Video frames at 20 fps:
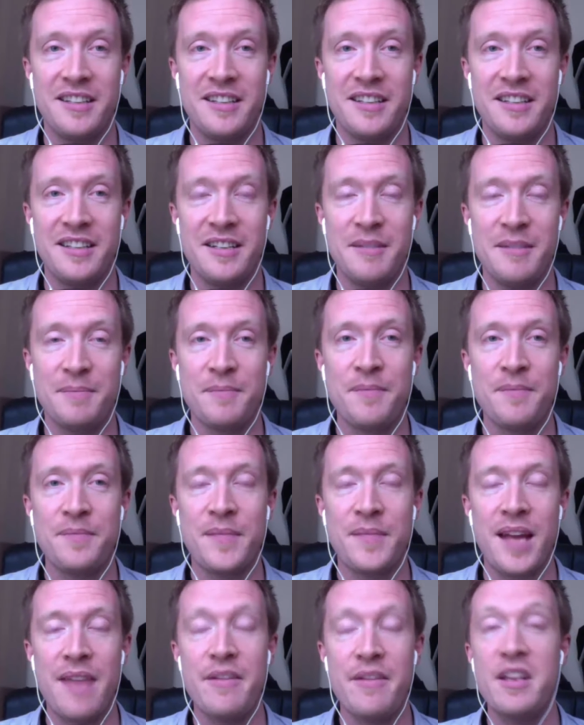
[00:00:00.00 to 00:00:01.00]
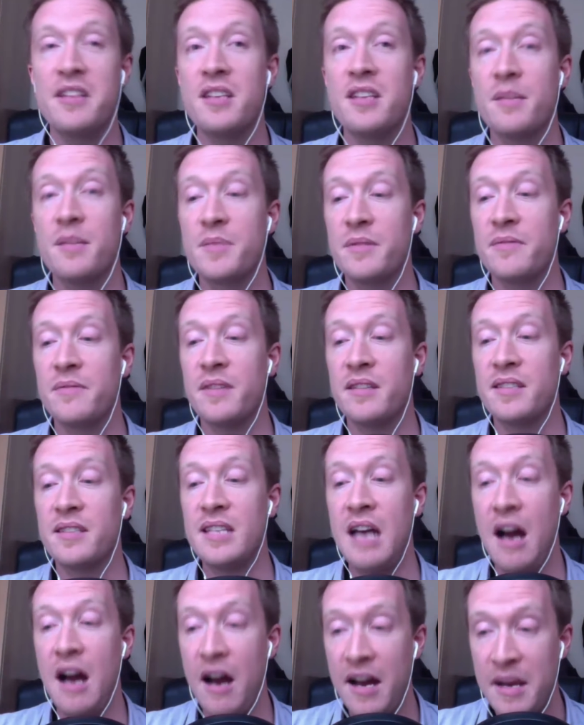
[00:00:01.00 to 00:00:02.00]
And then in terms of the
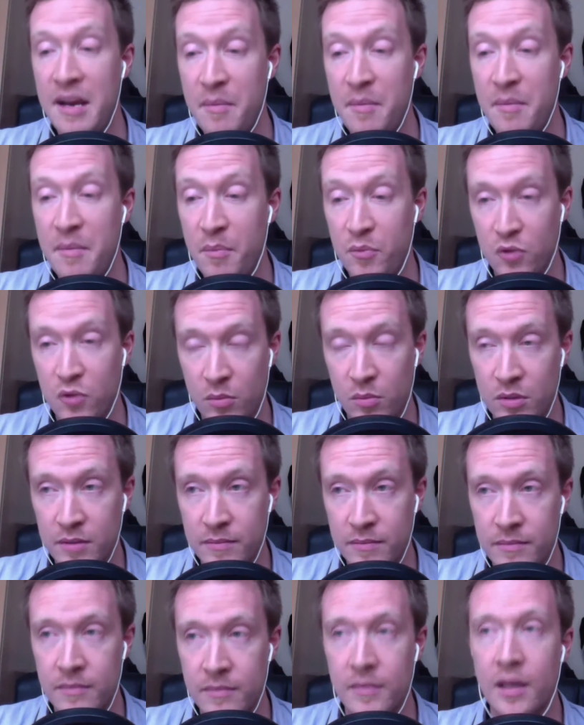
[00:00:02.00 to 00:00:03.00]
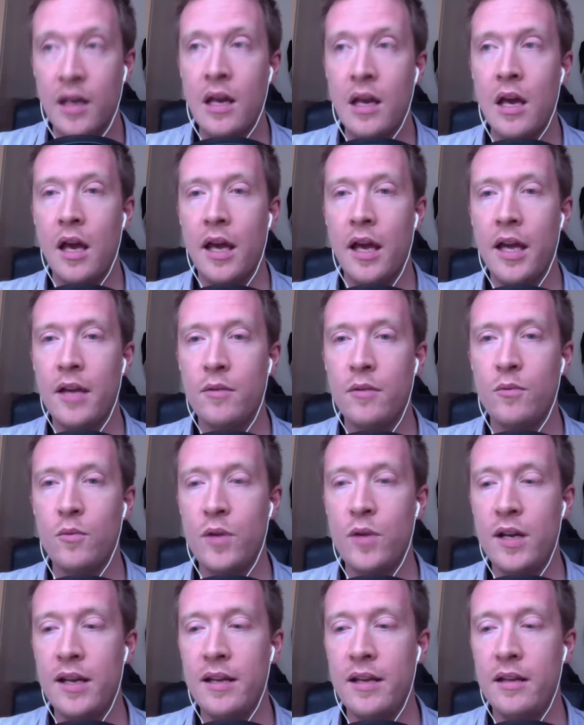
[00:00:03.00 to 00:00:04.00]
time problem, it
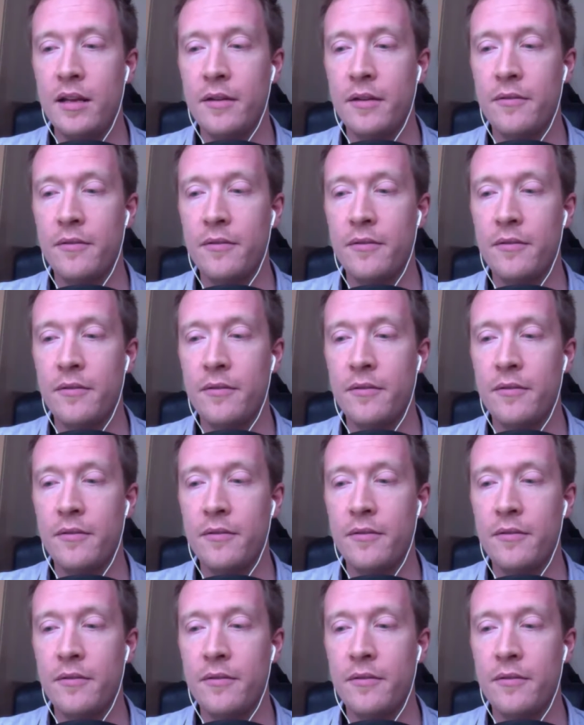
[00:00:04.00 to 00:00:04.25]
really,